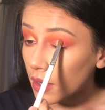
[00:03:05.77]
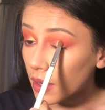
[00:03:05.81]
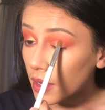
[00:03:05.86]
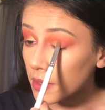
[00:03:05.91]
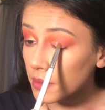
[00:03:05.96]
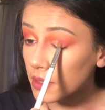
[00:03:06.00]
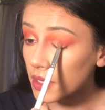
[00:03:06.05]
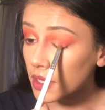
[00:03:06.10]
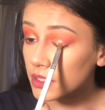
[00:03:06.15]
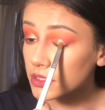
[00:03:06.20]

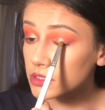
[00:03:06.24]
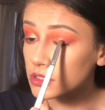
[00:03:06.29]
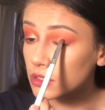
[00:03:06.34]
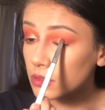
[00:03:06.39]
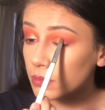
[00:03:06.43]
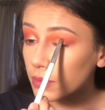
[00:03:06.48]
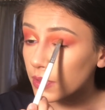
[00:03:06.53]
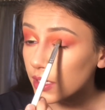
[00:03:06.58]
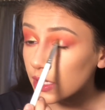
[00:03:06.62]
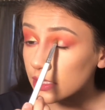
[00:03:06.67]
I'm not
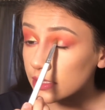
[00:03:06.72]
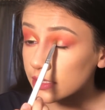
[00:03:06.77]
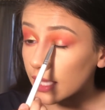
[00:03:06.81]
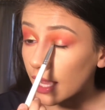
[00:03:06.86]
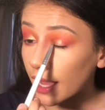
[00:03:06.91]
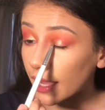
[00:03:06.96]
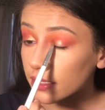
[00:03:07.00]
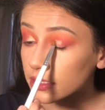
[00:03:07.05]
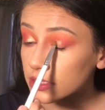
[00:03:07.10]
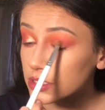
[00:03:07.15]
super
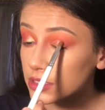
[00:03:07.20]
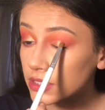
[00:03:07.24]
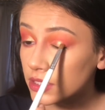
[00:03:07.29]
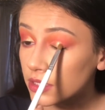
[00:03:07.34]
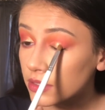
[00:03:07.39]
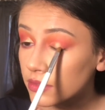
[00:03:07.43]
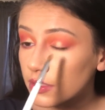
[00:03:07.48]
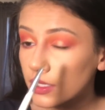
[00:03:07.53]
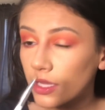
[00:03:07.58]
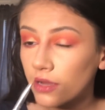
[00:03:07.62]
exact, you
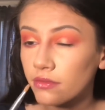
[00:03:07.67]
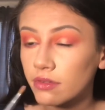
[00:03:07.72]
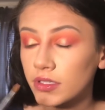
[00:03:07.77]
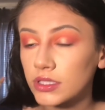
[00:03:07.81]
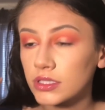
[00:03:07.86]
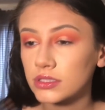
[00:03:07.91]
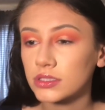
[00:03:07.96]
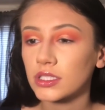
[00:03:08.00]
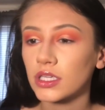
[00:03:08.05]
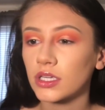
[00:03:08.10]
know? Like
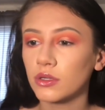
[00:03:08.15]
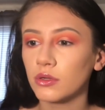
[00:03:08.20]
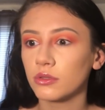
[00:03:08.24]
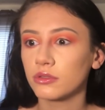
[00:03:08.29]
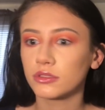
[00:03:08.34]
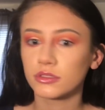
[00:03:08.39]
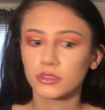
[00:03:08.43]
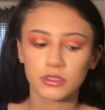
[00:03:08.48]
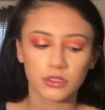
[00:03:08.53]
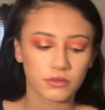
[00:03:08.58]
everything's like
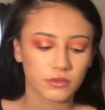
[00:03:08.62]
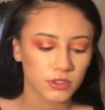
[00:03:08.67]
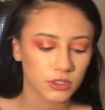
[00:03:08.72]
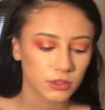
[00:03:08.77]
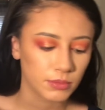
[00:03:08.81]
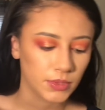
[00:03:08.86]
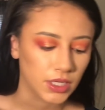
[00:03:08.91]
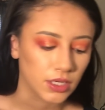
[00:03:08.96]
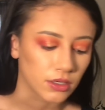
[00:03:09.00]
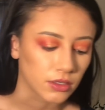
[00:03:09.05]
gold or silver
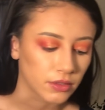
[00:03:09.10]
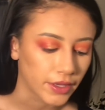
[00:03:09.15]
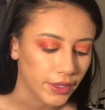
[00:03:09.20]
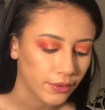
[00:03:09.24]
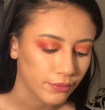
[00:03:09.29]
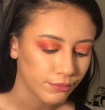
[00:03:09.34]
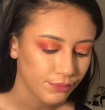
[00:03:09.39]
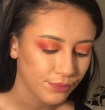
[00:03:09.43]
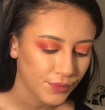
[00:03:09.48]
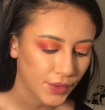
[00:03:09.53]
to me, or
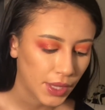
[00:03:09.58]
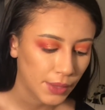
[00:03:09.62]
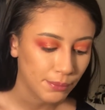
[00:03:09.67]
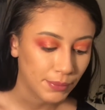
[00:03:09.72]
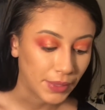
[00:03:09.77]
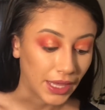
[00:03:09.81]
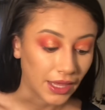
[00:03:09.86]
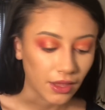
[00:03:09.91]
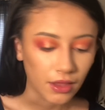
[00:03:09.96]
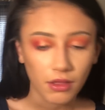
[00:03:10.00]
like
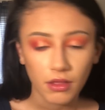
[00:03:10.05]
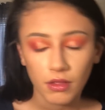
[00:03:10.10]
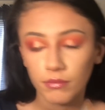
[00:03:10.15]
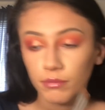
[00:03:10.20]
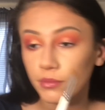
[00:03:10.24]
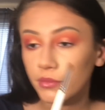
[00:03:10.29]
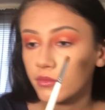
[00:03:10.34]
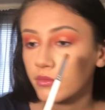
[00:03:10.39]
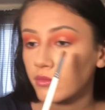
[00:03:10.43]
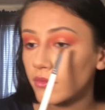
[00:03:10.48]
pink.
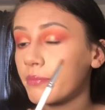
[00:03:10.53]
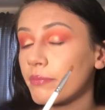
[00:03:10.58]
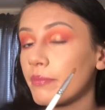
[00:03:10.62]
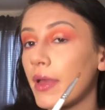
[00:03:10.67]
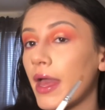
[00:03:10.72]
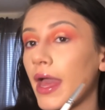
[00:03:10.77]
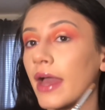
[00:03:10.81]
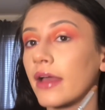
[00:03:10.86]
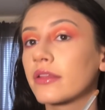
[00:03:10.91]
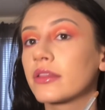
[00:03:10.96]

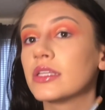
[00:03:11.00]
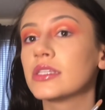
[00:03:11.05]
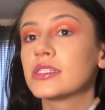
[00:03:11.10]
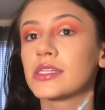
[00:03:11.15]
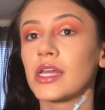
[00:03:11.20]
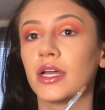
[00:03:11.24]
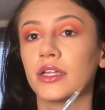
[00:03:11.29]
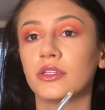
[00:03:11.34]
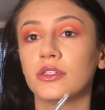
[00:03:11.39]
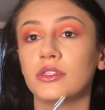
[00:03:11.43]
Pack
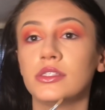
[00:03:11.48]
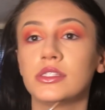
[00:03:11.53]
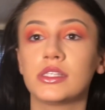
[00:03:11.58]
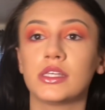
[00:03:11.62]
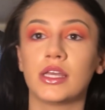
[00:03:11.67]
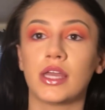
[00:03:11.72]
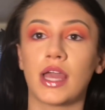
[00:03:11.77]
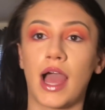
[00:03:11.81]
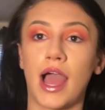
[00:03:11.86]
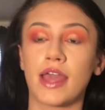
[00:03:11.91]
this on, you can
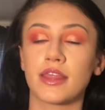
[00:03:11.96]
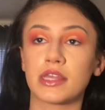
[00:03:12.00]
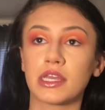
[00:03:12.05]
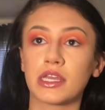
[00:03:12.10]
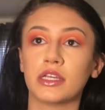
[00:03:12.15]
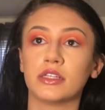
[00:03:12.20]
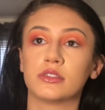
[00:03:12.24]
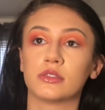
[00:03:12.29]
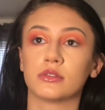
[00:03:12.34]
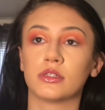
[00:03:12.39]
see, I
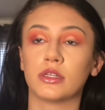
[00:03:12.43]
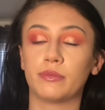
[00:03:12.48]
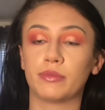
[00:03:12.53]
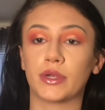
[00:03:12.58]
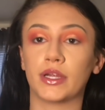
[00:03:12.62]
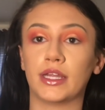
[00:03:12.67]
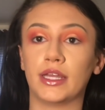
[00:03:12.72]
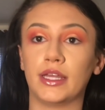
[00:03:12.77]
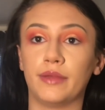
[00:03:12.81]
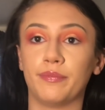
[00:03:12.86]
think it's really
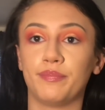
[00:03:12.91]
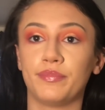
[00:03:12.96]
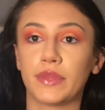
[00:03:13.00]
pretty.